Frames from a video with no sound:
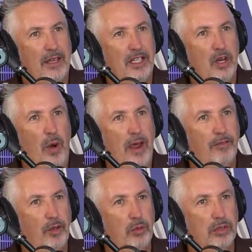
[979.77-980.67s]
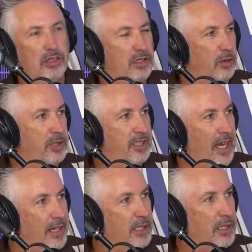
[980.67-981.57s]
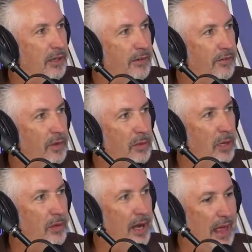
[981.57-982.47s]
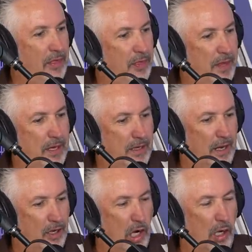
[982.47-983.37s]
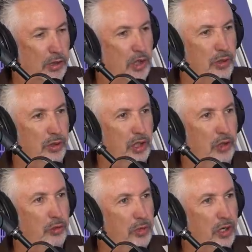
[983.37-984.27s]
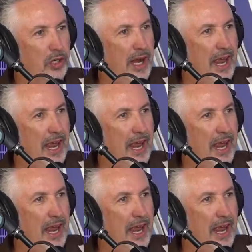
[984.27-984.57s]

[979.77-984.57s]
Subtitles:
you know, everyone's so sensitive about ethnic and cultural humor.